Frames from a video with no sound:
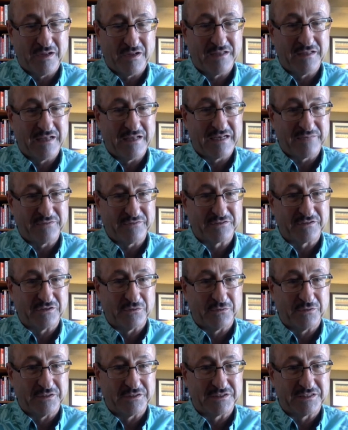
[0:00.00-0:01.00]
A lot of it, though,
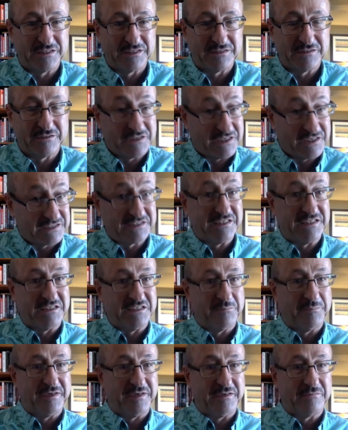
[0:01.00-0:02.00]
is that there does need to
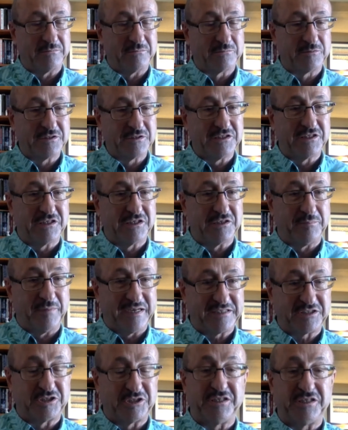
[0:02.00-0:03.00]
be really good
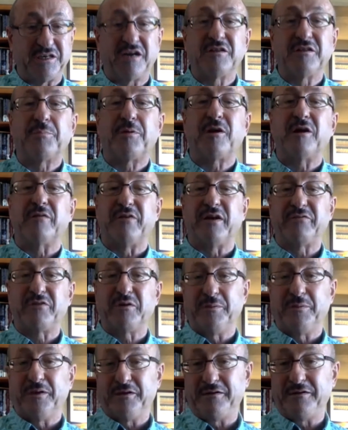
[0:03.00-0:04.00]
messaging on the part of
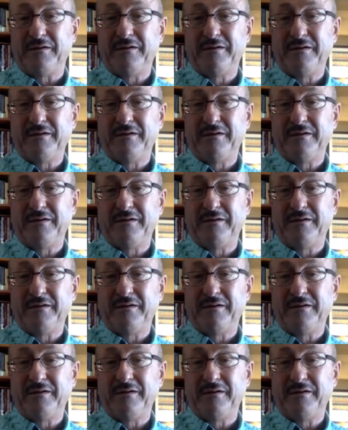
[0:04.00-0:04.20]
everybody.